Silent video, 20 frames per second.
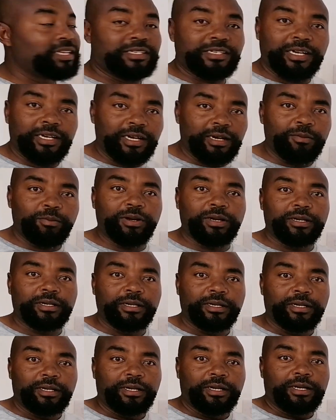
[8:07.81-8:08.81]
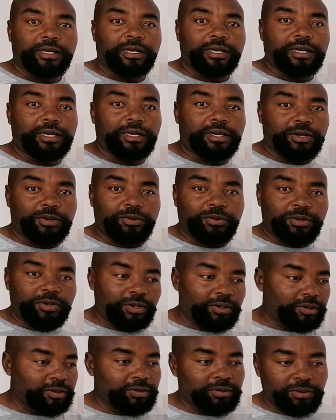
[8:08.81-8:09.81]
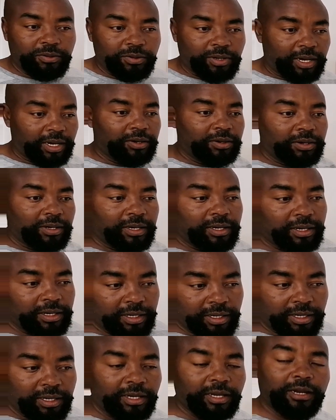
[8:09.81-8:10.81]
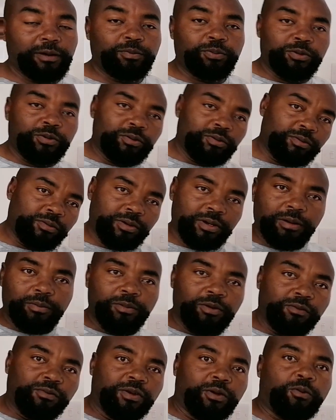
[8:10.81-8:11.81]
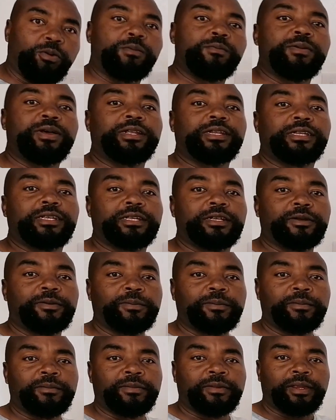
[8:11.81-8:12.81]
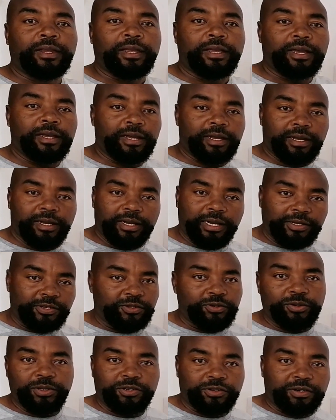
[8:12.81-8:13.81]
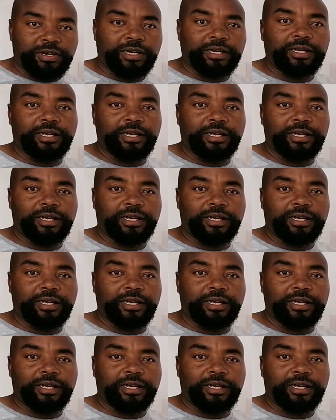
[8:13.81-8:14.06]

There's an helper, who can help you move equipment as you